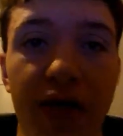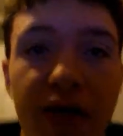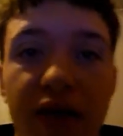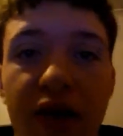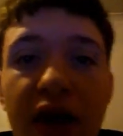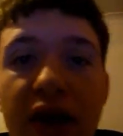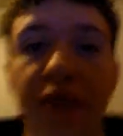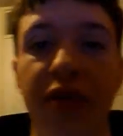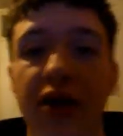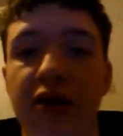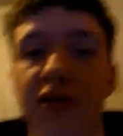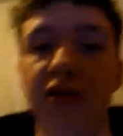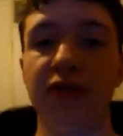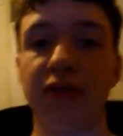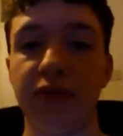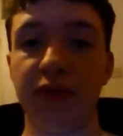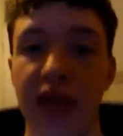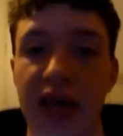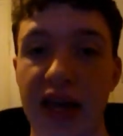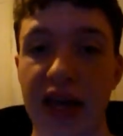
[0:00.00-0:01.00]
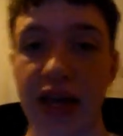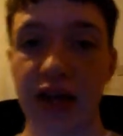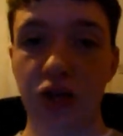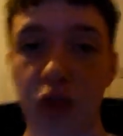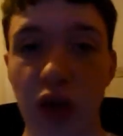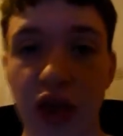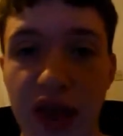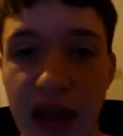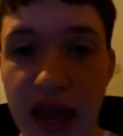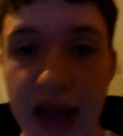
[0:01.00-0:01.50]
immanence. He is
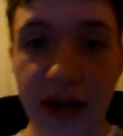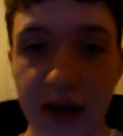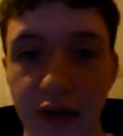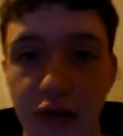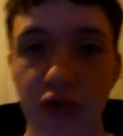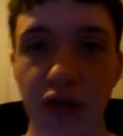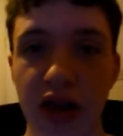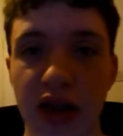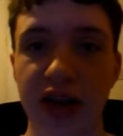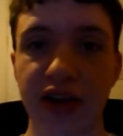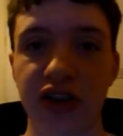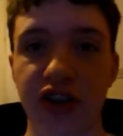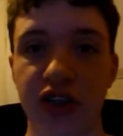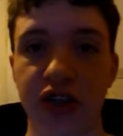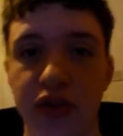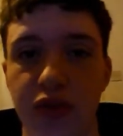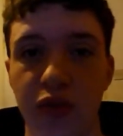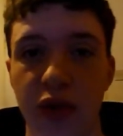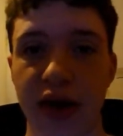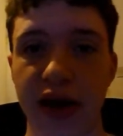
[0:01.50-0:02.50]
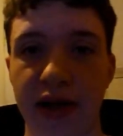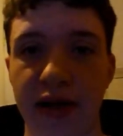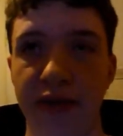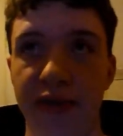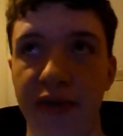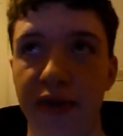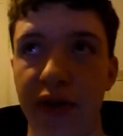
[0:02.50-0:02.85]
within creation as well.